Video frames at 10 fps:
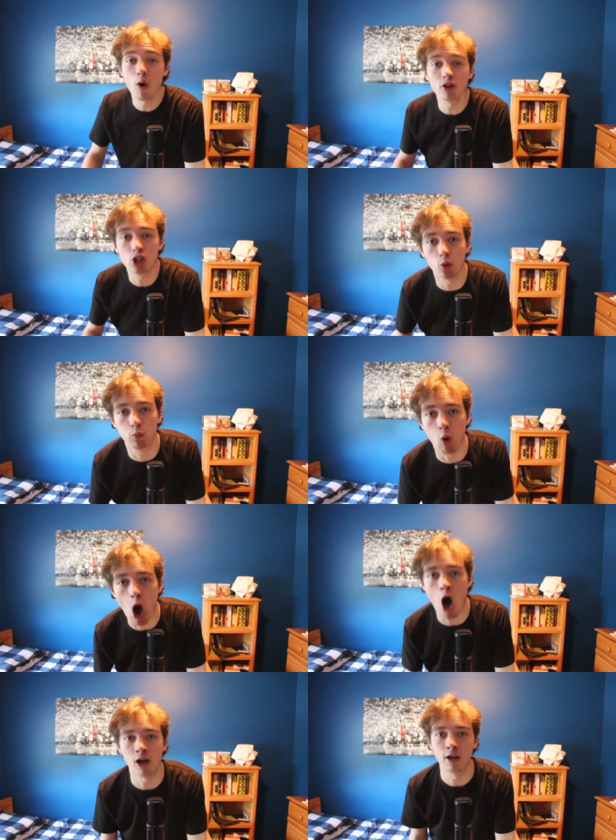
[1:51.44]
Well, you're
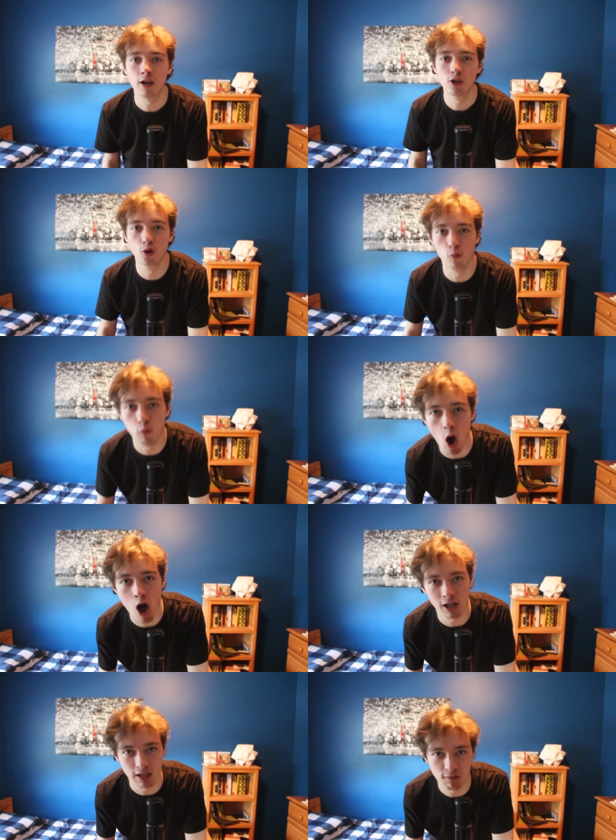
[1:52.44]
wrong. You're
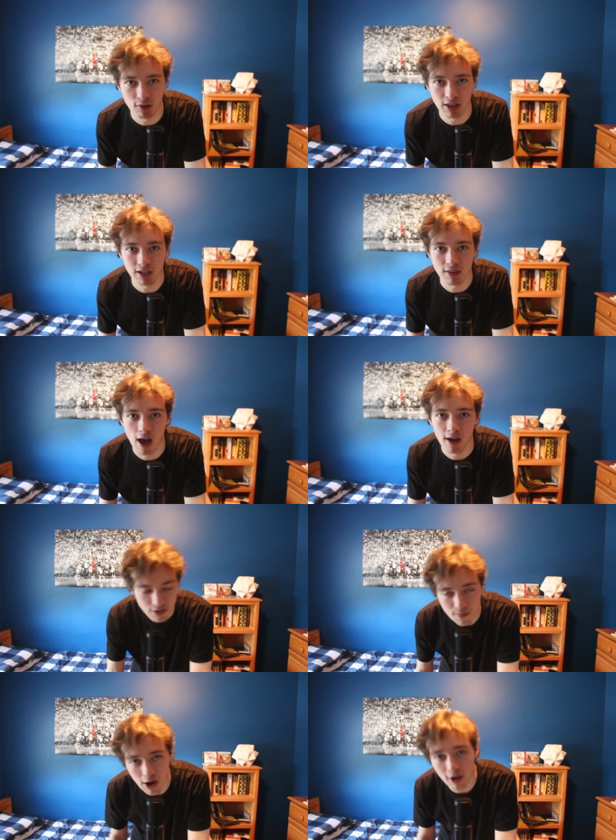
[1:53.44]
wrong if you think that.
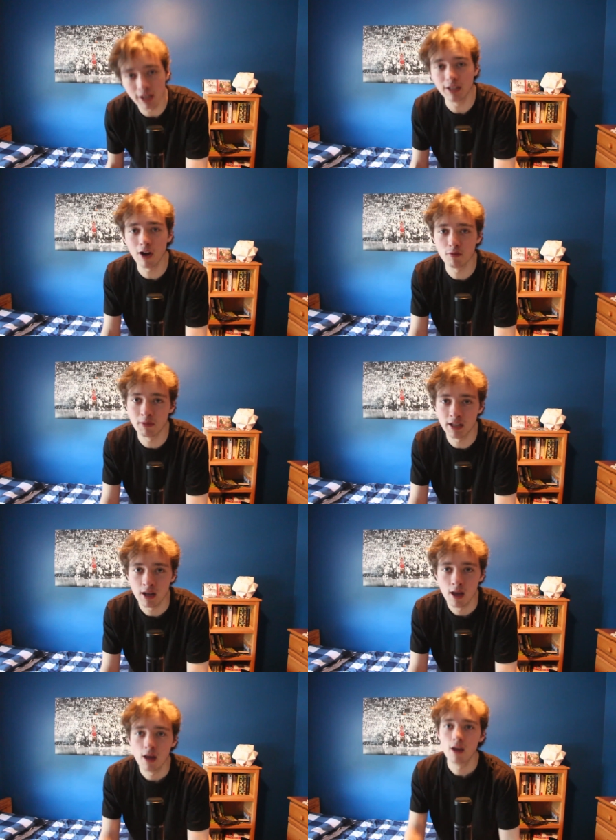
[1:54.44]
The American government
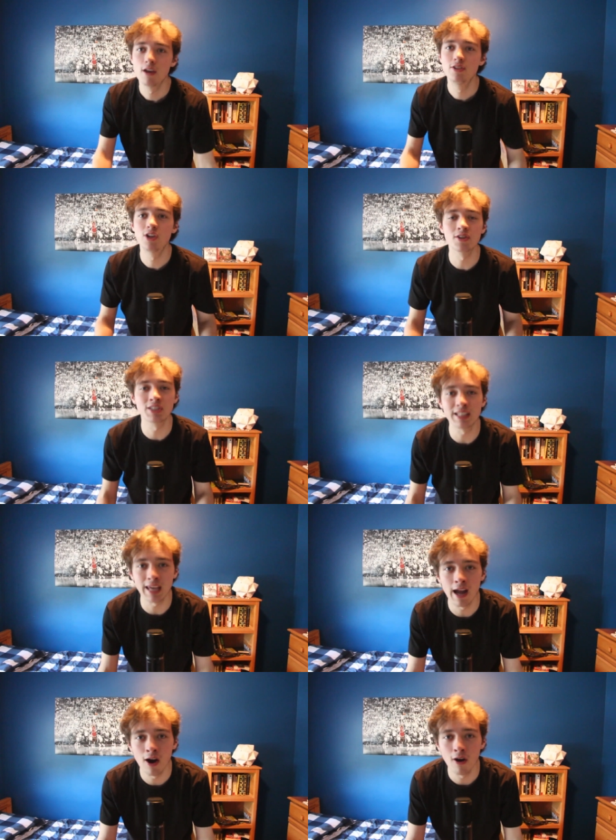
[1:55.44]
doesn't
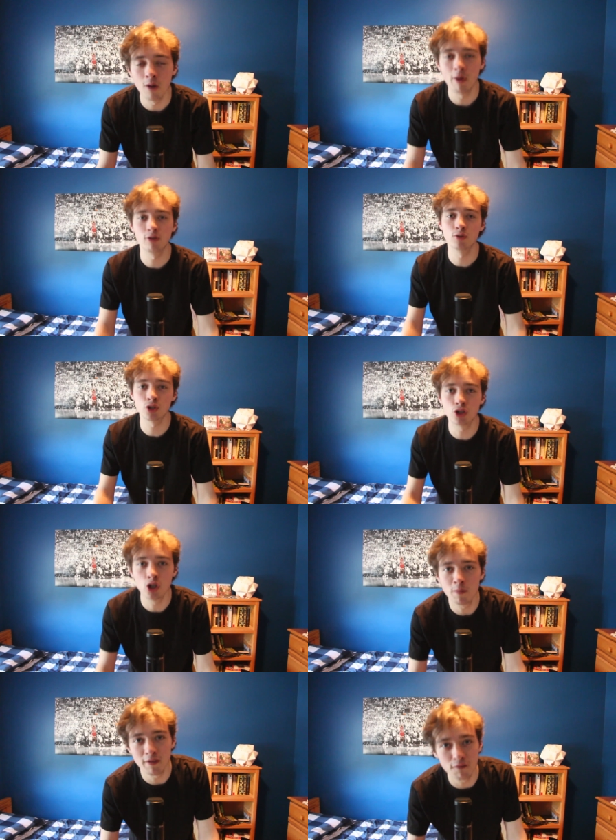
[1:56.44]
care about your
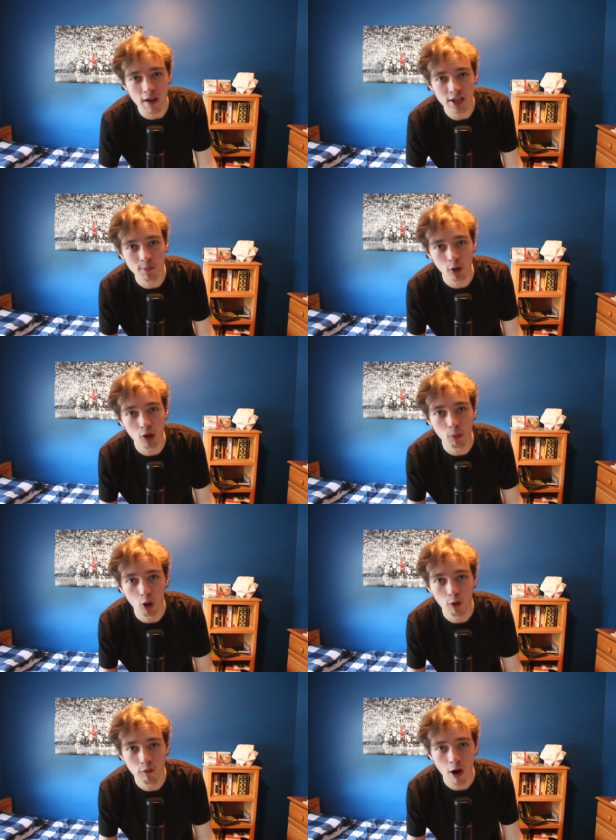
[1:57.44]
stupid Facebook
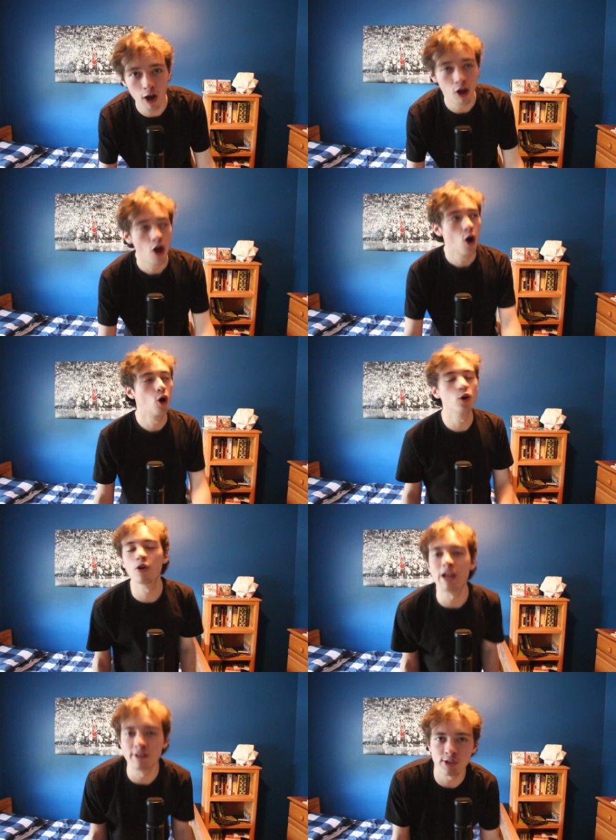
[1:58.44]
profile or
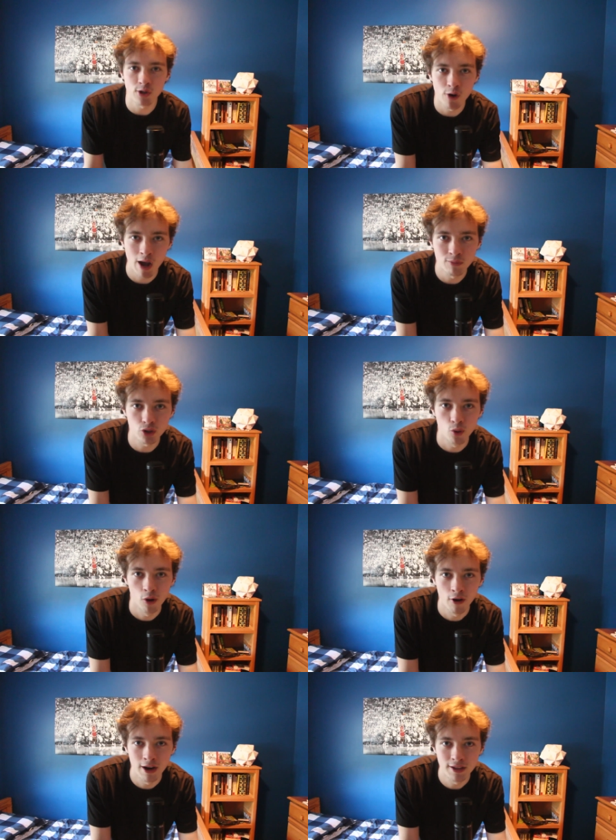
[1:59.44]
your Instagram
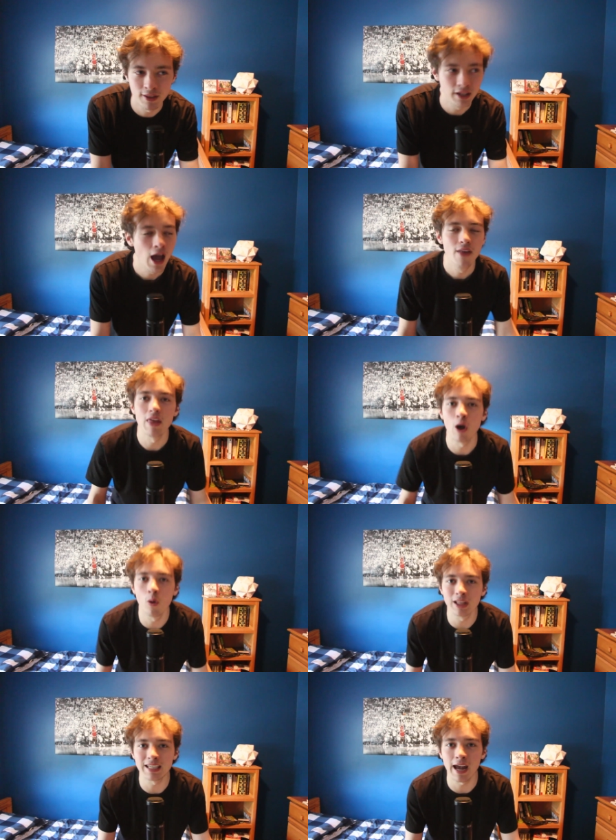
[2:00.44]
story or anything. They
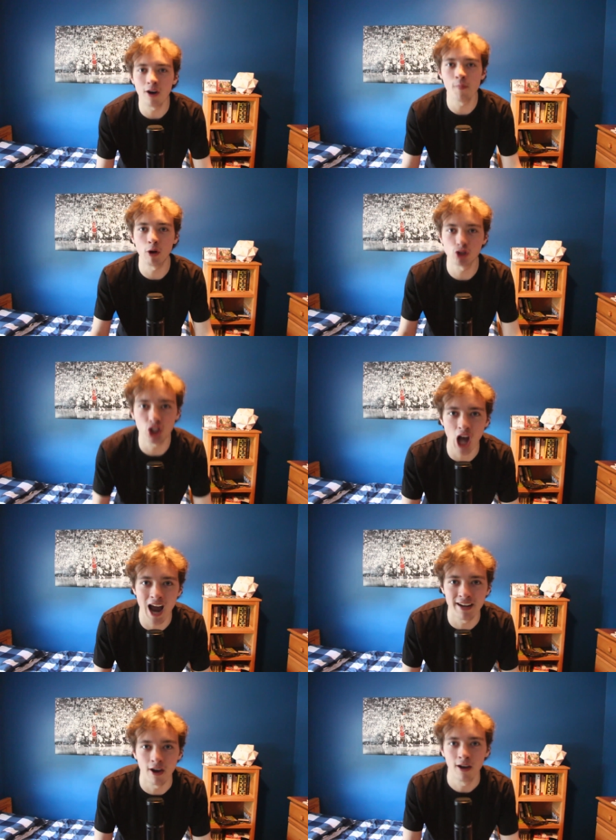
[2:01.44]
only care about
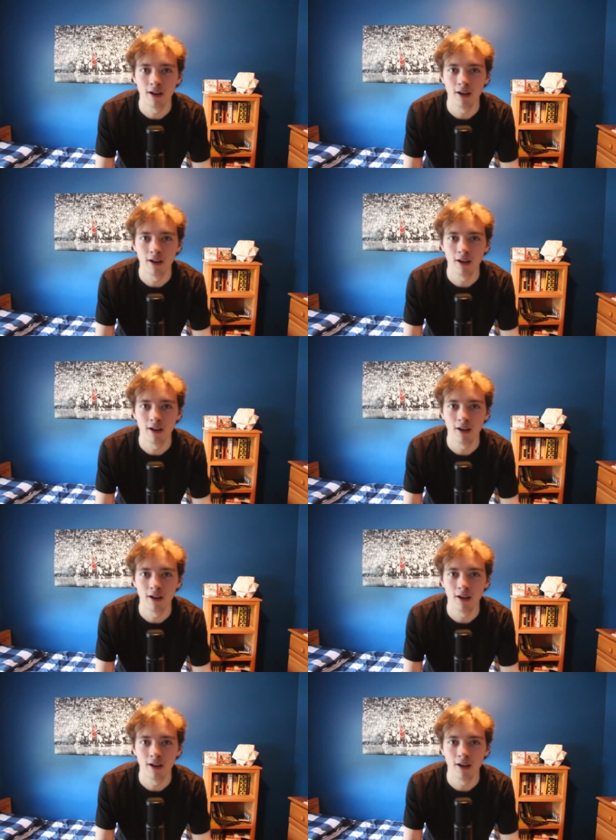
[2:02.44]
China.